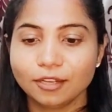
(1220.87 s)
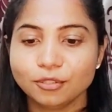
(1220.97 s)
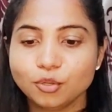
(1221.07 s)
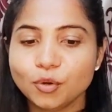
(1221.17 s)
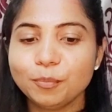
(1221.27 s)

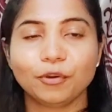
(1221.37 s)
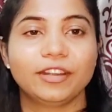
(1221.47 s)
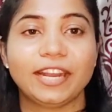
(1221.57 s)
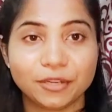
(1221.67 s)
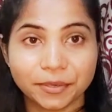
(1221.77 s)
don't
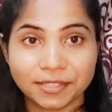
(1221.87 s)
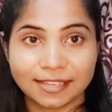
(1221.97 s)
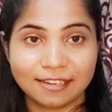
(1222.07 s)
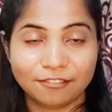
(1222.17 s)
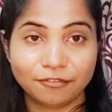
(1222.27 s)
protect
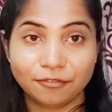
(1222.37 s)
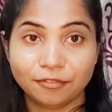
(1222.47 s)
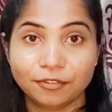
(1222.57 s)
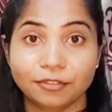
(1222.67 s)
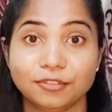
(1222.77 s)
yourself
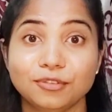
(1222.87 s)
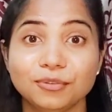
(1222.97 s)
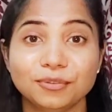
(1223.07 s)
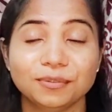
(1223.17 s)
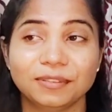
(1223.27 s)

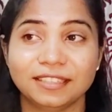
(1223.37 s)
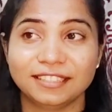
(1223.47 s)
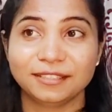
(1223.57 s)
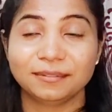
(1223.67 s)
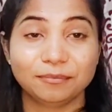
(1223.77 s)

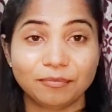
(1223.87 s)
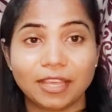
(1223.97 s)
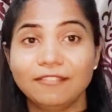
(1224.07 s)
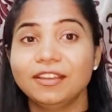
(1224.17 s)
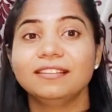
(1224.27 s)
to
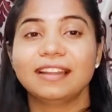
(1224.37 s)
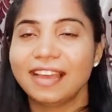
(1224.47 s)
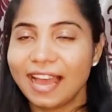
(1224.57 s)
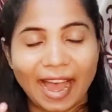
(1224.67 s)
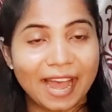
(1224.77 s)
even
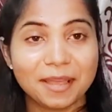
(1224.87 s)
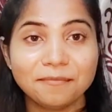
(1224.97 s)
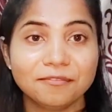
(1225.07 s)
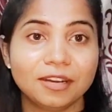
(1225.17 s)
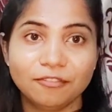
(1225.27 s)
I
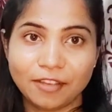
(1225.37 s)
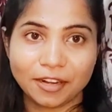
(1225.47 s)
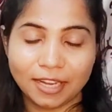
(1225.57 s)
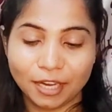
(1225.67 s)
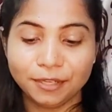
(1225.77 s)
am a
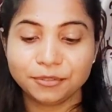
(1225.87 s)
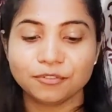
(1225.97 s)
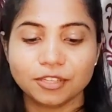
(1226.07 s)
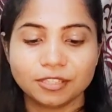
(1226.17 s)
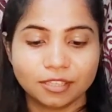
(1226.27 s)
very
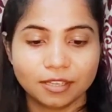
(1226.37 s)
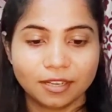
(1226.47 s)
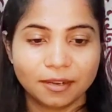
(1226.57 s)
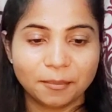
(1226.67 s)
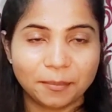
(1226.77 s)
introvert
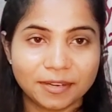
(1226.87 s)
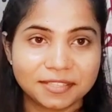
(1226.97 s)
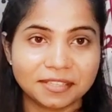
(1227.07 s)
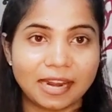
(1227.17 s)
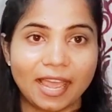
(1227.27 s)

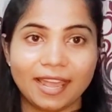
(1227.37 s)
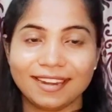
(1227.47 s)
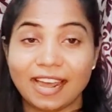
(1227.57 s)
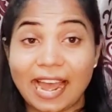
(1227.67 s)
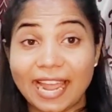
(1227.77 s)
person,
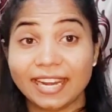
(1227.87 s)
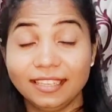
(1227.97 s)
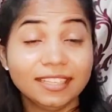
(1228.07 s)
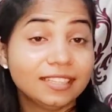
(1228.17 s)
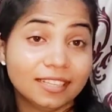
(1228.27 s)
and I
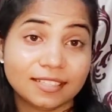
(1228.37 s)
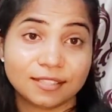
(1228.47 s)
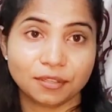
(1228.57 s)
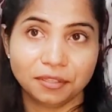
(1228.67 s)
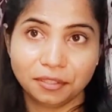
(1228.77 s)
did
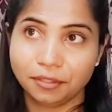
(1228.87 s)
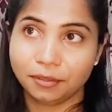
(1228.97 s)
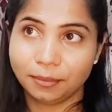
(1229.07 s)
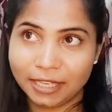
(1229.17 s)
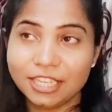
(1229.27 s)
this
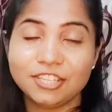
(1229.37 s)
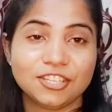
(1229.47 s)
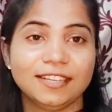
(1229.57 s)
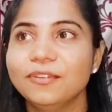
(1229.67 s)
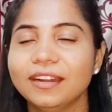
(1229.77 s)

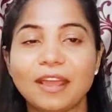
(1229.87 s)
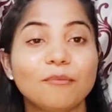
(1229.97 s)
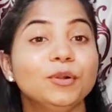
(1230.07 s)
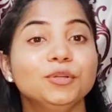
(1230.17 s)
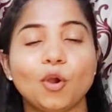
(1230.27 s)
initially where I
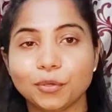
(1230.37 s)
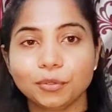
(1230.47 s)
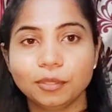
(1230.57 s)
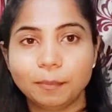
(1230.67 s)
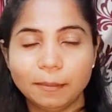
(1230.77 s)
won't talk to
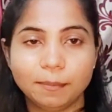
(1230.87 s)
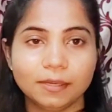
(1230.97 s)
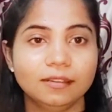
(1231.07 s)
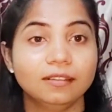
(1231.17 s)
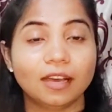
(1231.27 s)
the
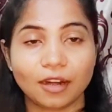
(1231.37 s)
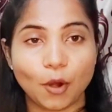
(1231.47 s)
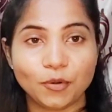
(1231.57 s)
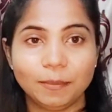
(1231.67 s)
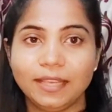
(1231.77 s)
people
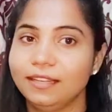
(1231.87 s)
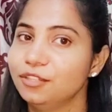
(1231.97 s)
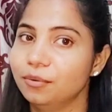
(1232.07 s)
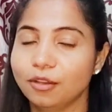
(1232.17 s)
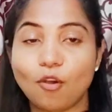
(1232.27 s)
around me
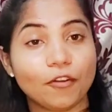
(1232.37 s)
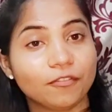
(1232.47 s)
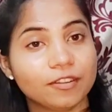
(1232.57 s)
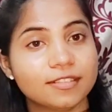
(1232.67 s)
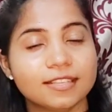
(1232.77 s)
during
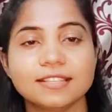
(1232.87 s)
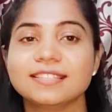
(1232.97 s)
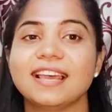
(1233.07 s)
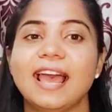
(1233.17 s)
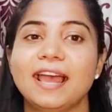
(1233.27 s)

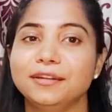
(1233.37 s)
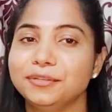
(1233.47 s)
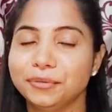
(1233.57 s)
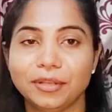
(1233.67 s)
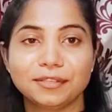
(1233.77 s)
conferences and
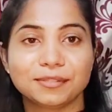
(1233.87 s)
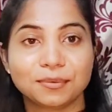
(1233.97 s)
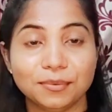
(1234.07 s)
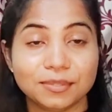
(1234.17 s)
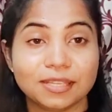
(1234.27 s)
during
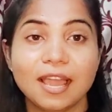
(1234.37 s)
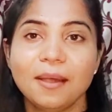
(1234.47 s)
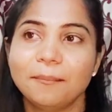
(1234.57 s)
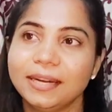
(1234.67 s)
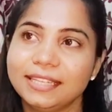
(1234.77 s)
schools.
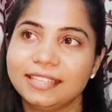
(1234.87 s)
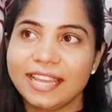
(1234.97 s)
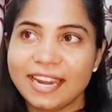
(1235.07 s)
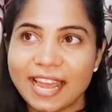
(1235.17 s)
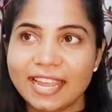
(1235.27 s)
But
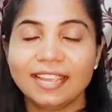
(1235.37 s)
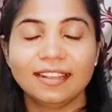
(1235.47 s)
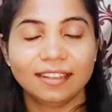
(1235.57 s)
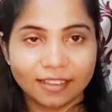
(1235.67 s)
then I